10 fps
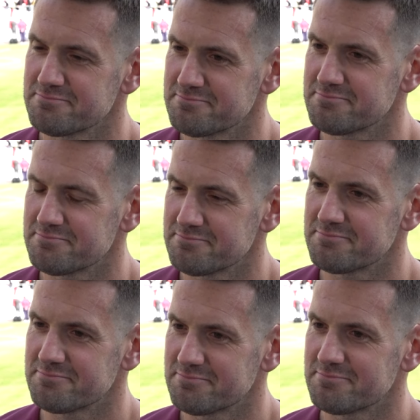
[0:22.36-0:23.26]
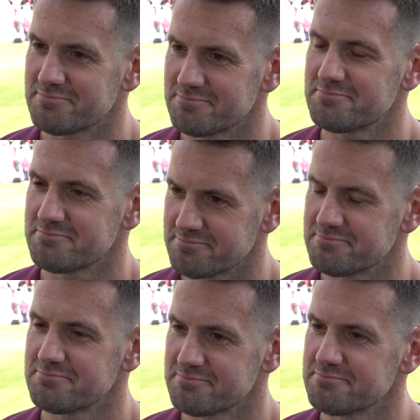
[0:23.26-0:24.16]
You can't play in this one.
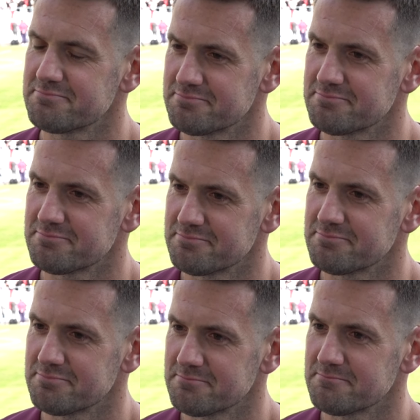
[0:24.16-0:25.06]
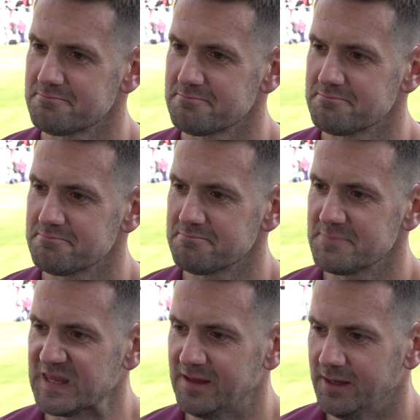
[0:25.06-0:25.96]
How does that dynamic
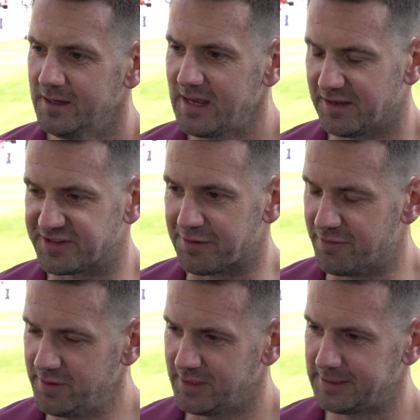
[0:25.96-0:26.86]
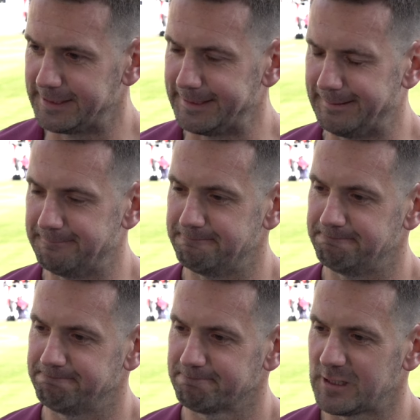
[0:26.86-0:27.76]
work? Yeah, it's different,
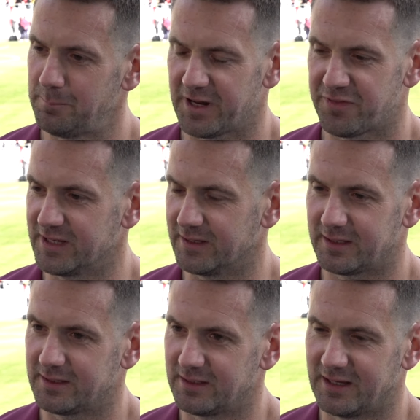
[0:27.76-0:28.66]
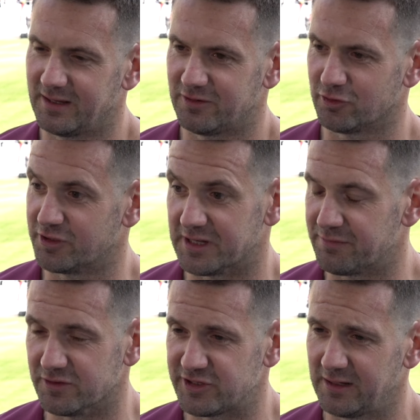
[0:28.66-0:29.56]
um, but I think it's just a
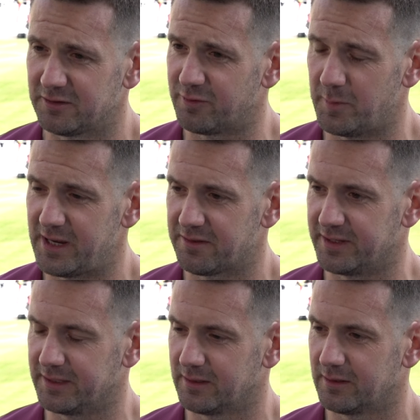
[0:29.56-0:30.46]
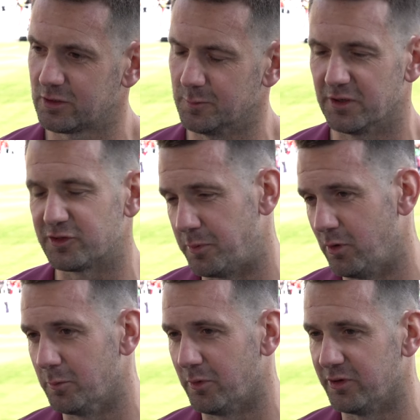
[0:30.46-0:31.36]
different challenge for me. I think to
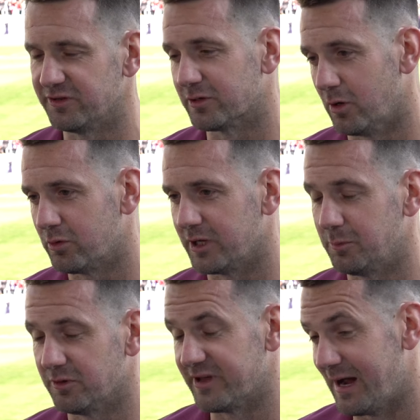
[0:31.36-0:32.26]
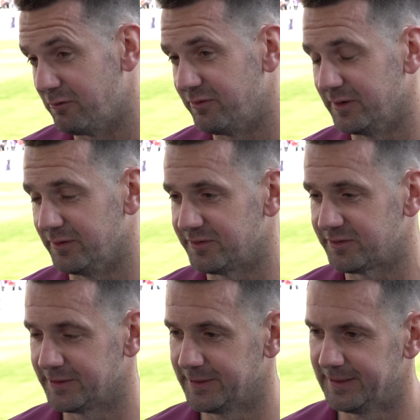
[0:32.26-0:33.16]
support the boys, the goalkeepers, the outfielders.
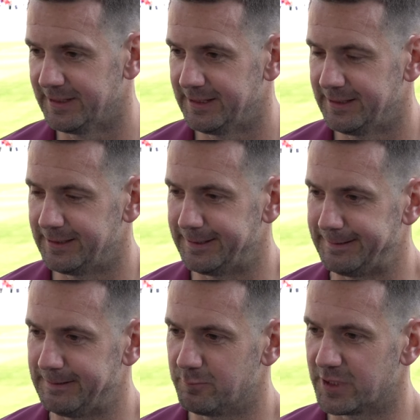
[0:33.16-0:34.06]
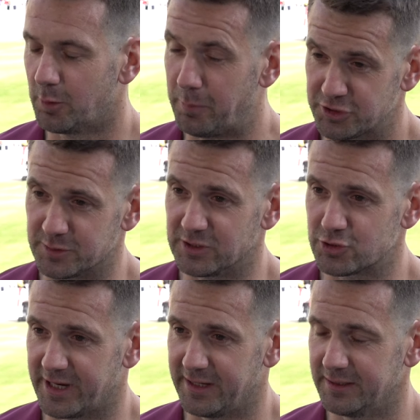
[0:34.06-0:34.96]
Um, you know, push them in
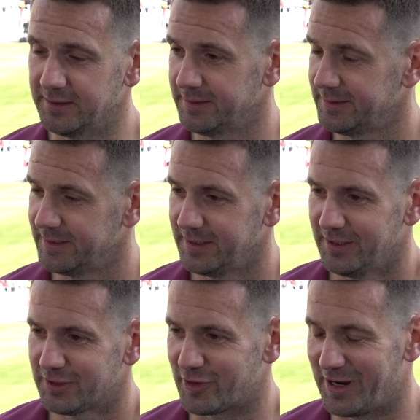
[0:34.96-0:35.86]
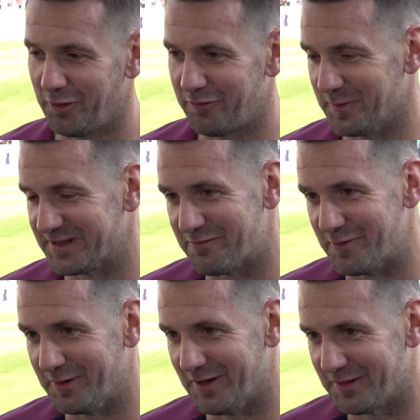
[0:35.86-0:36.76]
training, try and offer them a
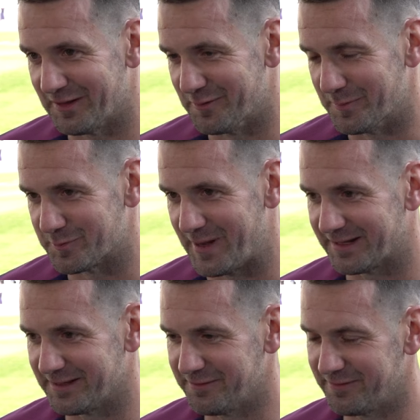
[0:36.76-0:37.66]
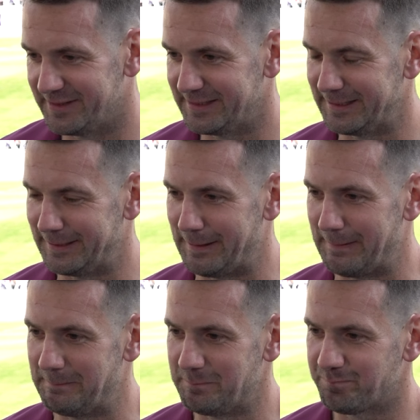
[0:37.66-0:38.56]
different a different perspective,
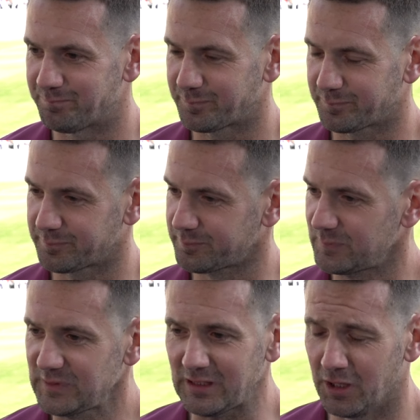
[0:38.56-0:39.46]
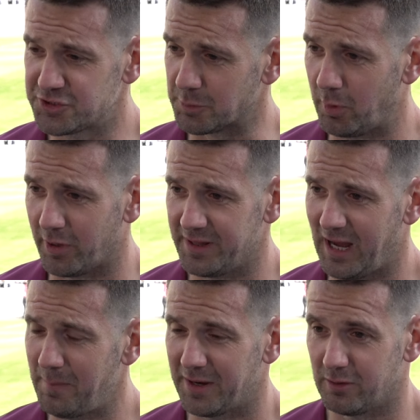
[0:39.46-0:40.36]
um, and support in
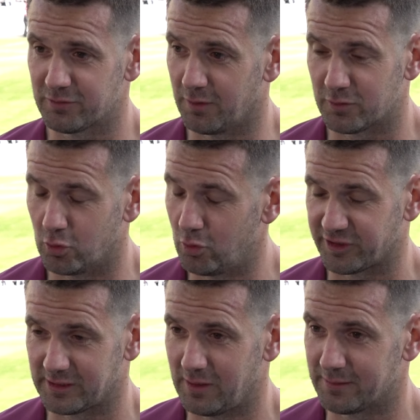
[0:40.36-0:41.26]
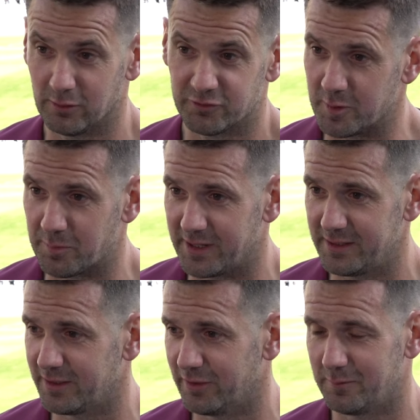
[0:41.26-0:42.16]
that manner. Of, of course, I'd, lo I'd, love to be
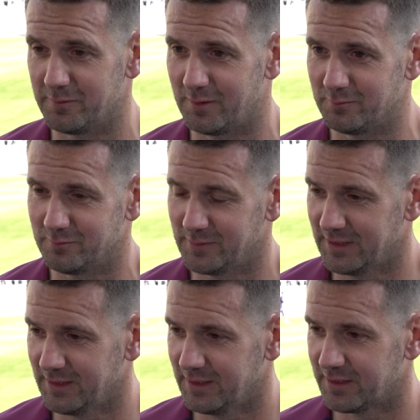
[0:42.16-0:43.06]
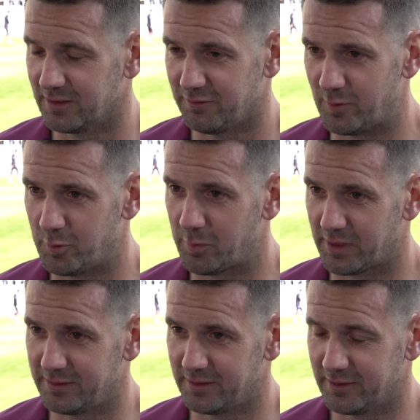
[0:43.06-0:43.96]
playing. You know, I'm, I'm, you know, a football
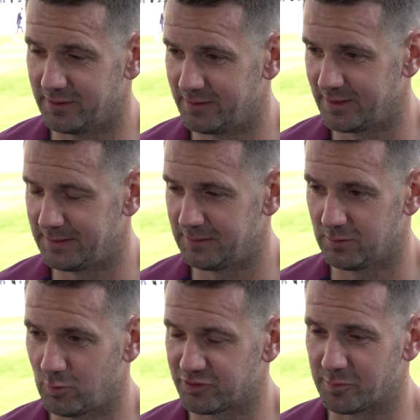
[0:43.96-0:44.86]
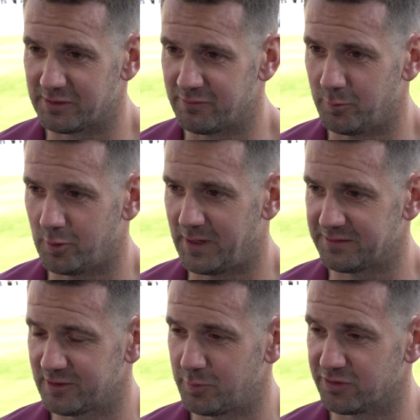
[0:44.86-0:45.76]
player that, that uh, wants to play football
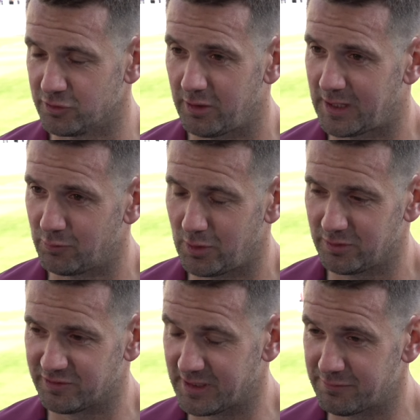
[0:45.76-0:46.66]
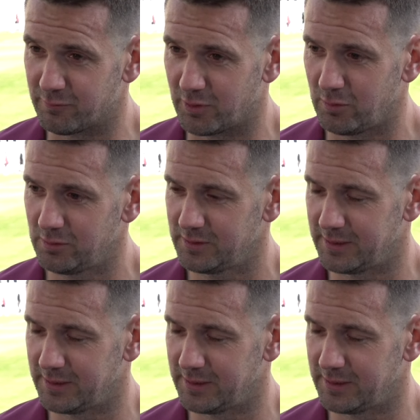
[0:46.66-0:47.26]
matches, but it's not that role, it's a different role.